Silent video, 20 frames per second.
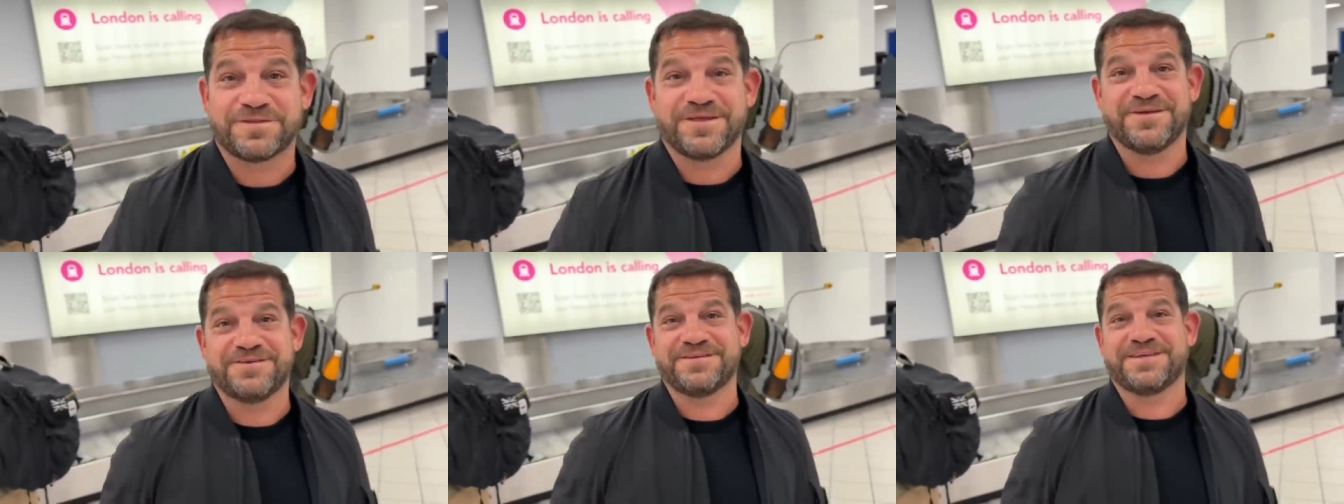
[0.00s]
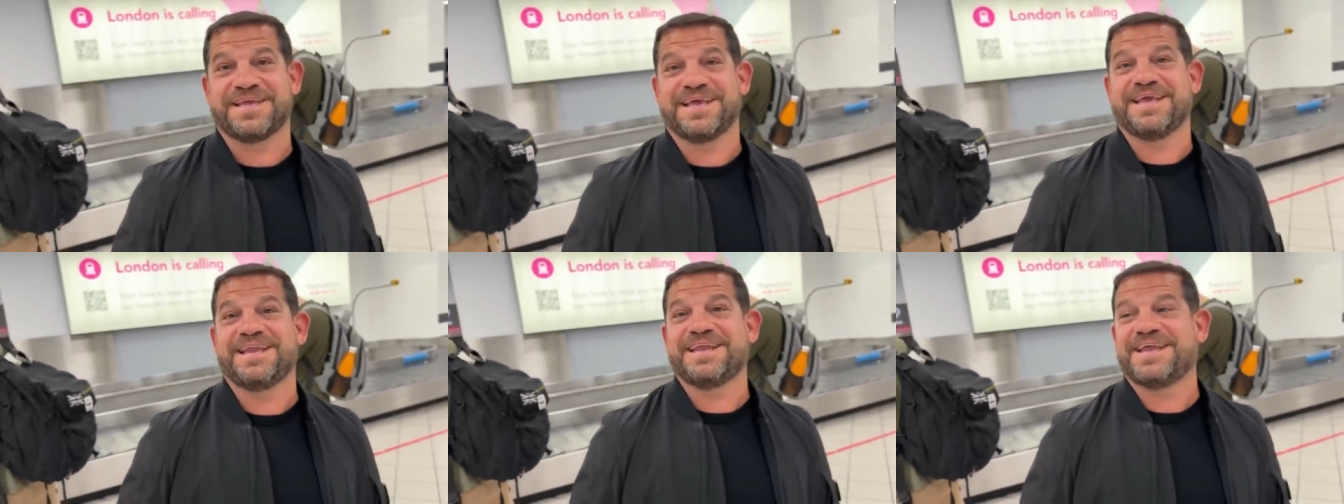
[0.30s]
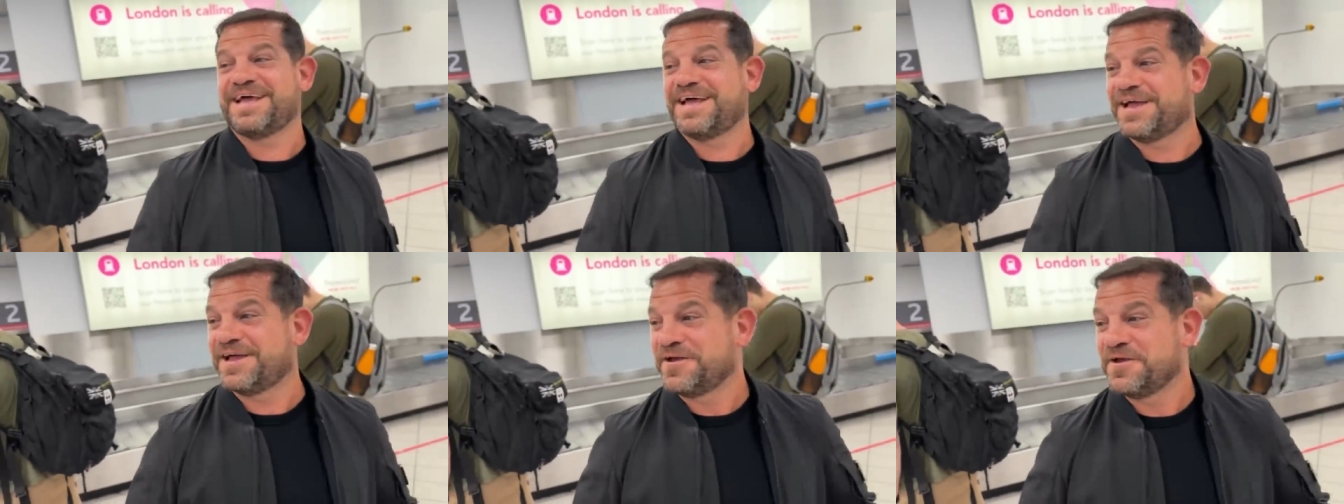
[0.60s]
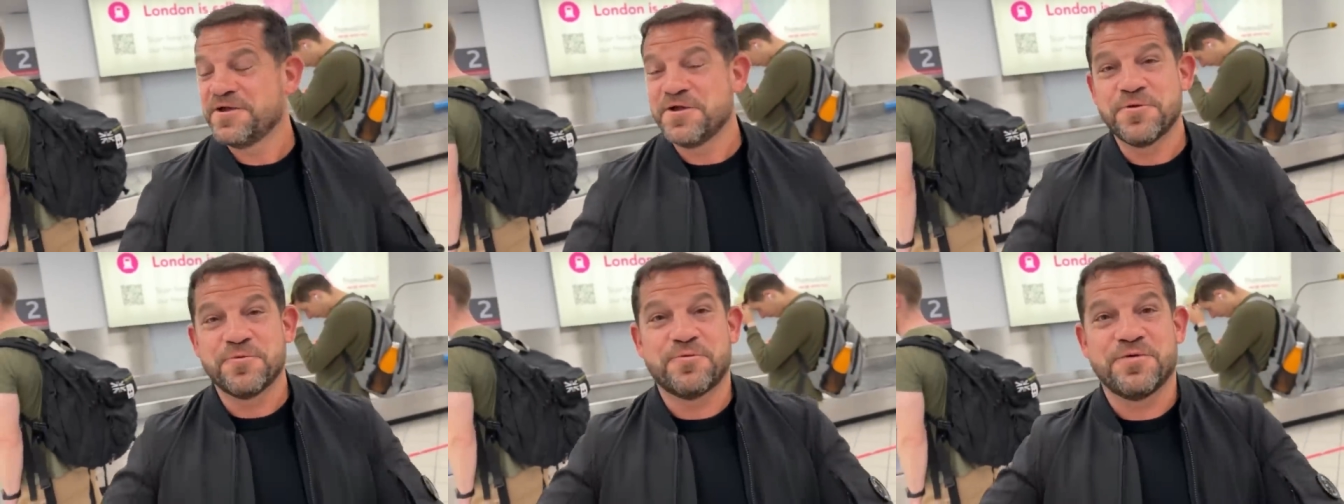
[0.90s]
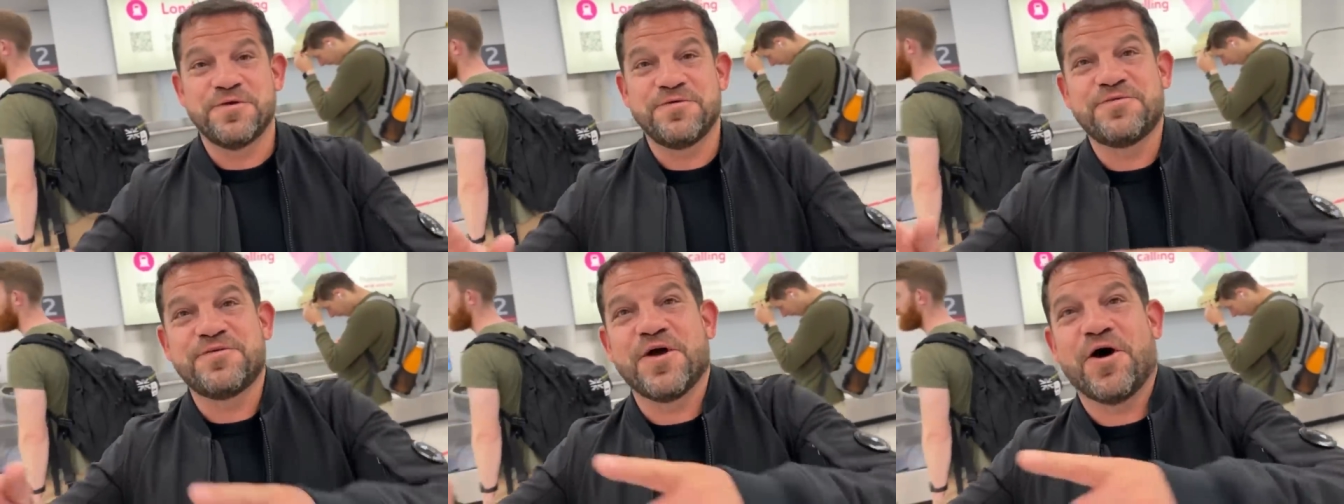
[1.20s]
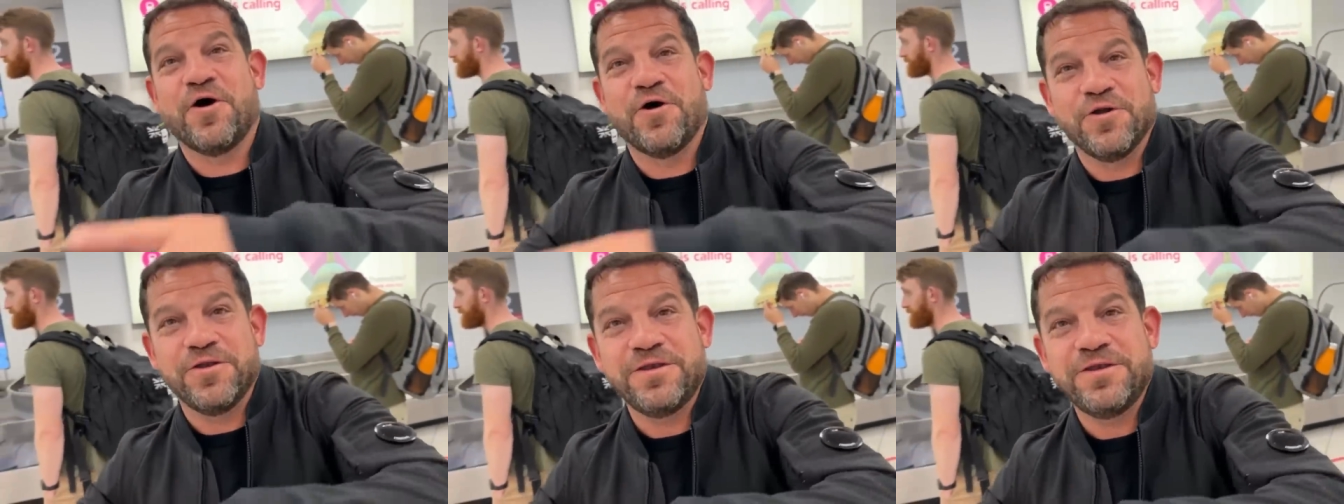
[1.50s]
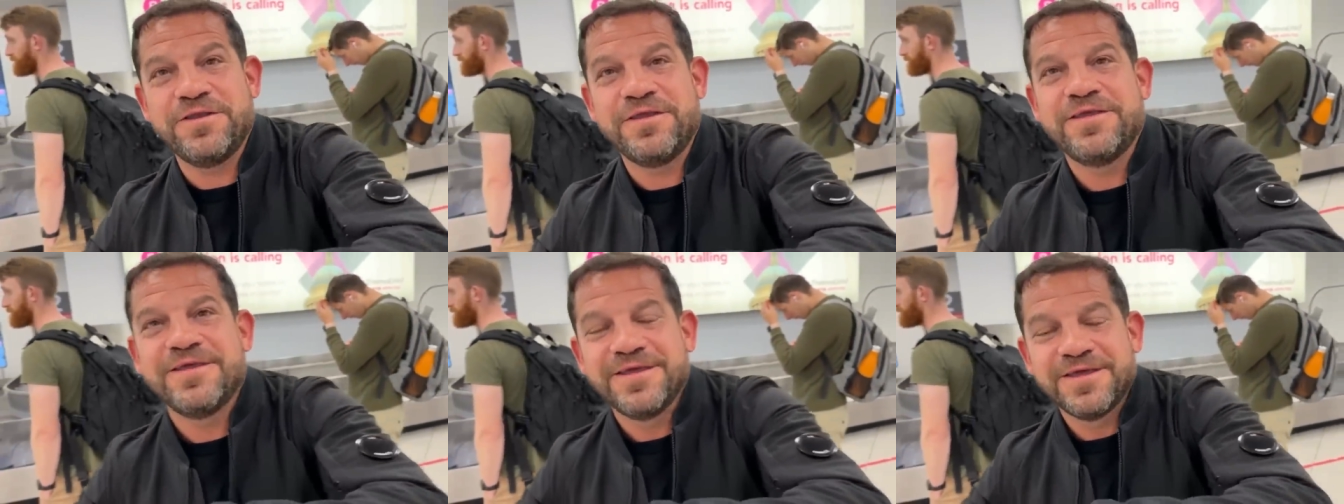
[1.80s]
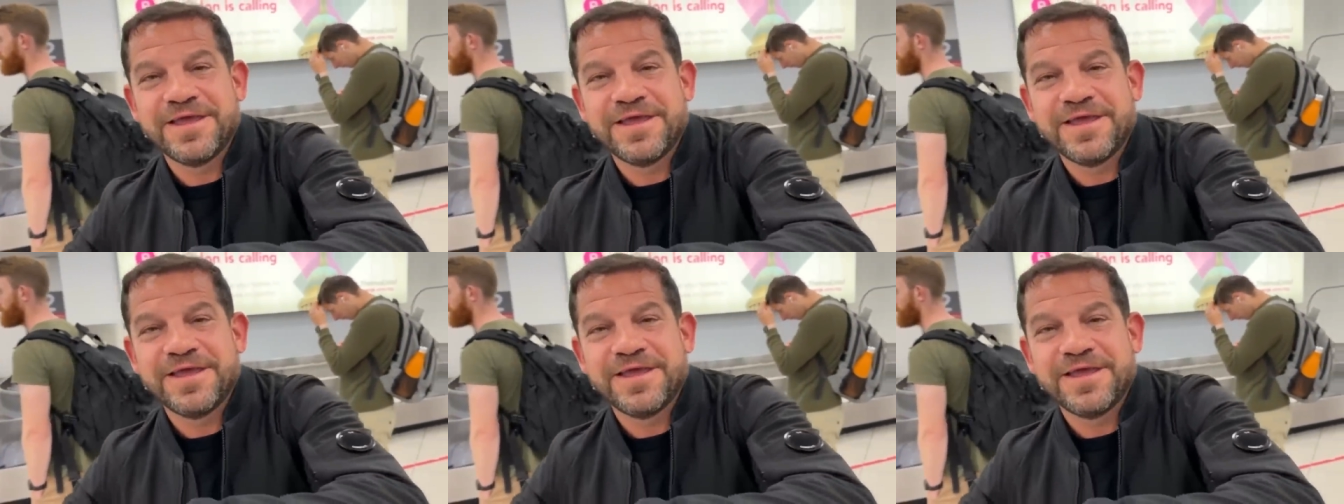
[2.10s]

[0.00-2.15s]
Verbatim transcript: Don't you get that? We've gone.